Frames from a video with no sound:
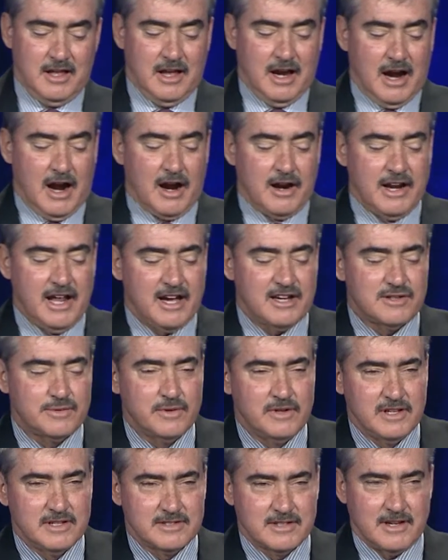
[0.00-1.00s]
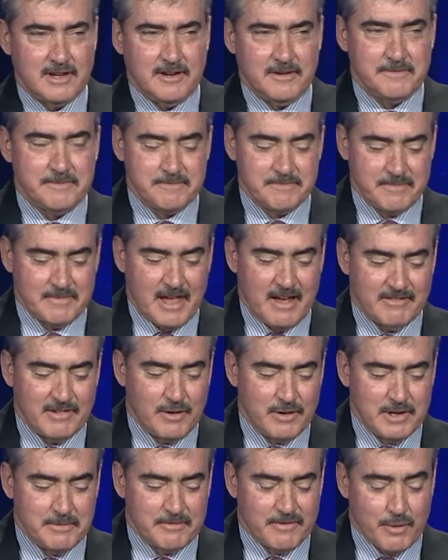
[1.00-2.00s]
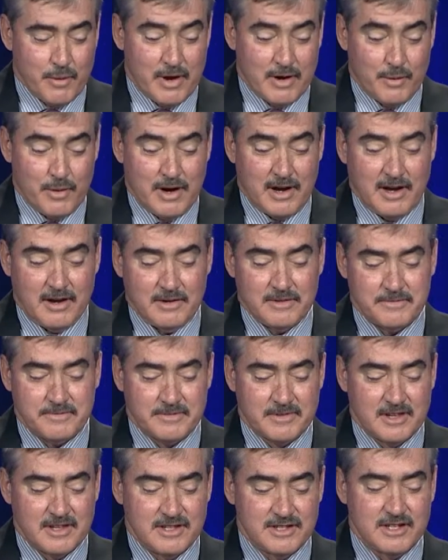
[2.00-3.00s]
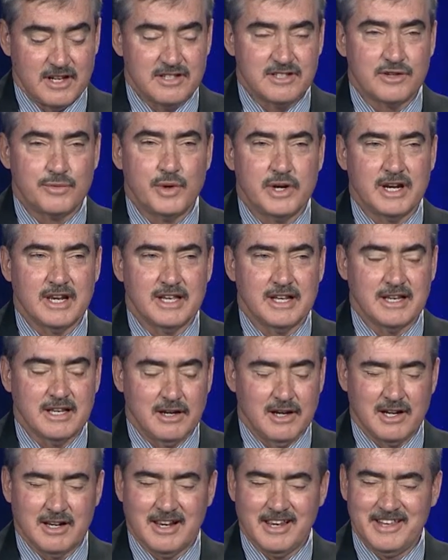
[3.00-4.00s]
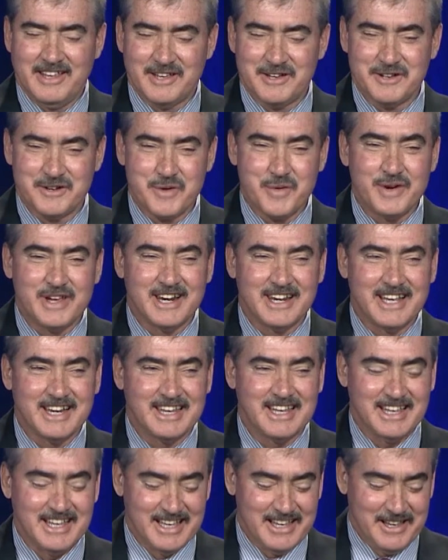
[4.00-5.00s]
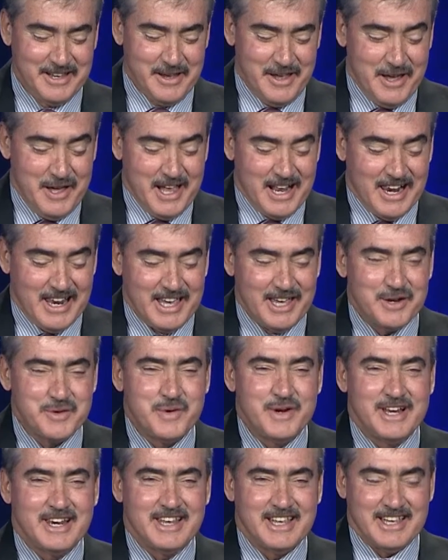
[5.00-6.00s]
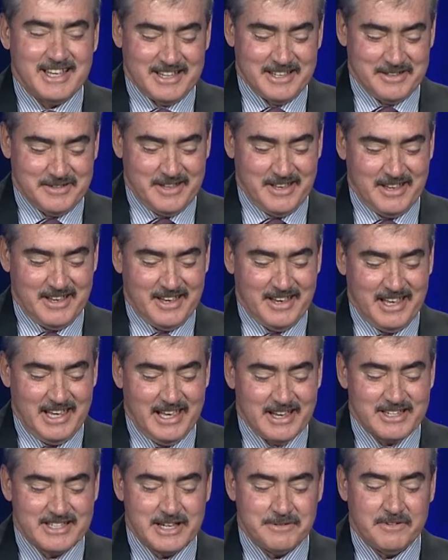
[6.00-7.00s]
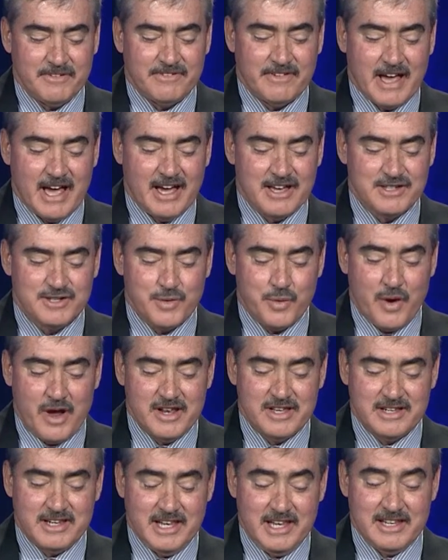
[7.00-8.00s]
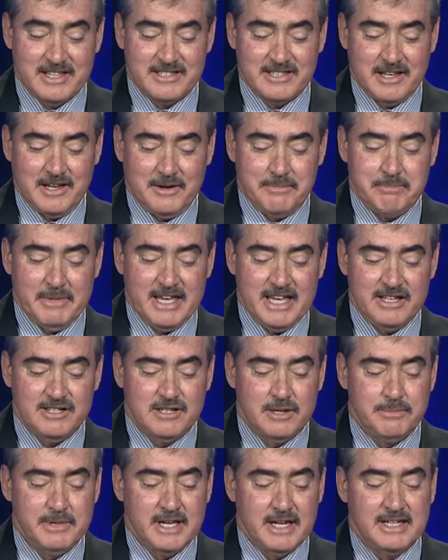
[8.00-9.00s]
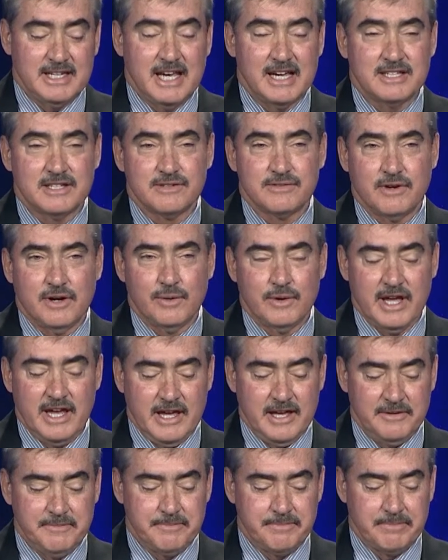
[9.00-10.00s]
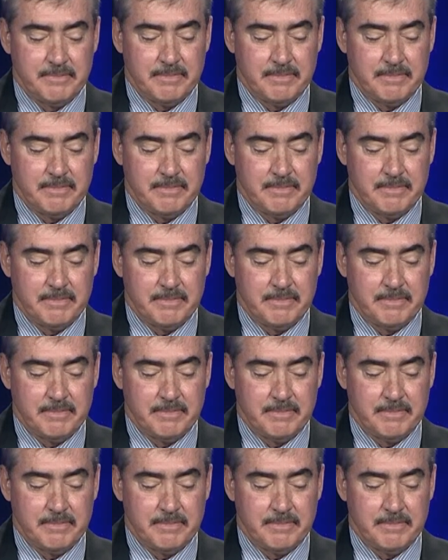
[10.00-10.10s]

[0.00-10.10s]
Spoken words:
Our next one is, I've known him for quite a while, Judge Glen Whitley. He exemplifies what it means to be a Texas road hand.